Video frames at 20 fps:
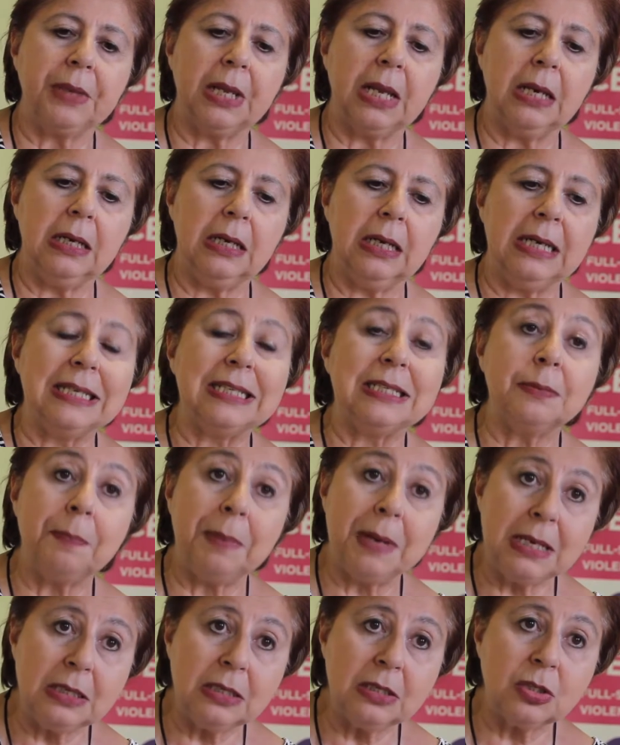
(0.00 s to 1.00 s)

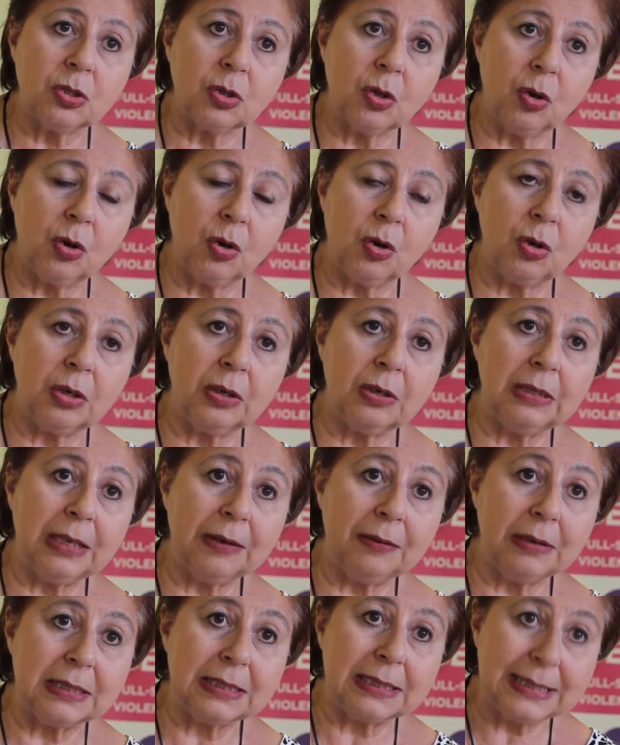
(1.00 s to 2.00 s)
expense on
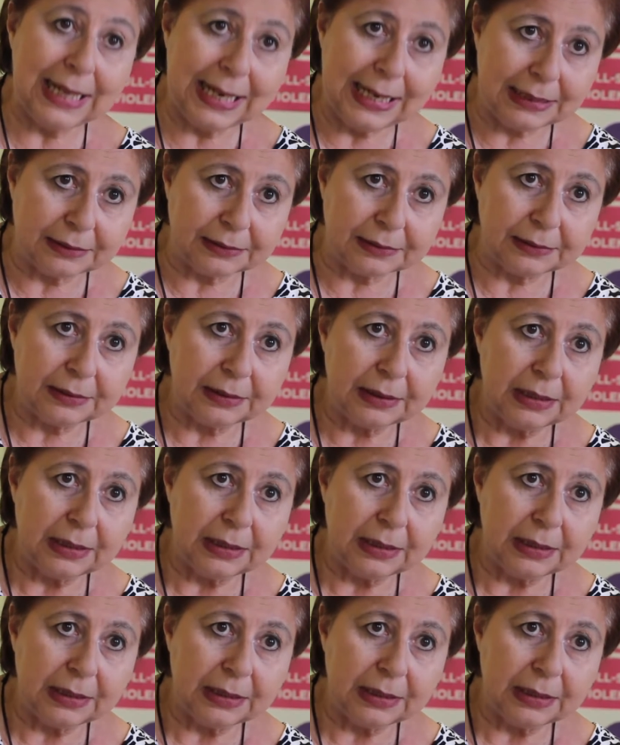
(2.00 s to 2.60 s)
the state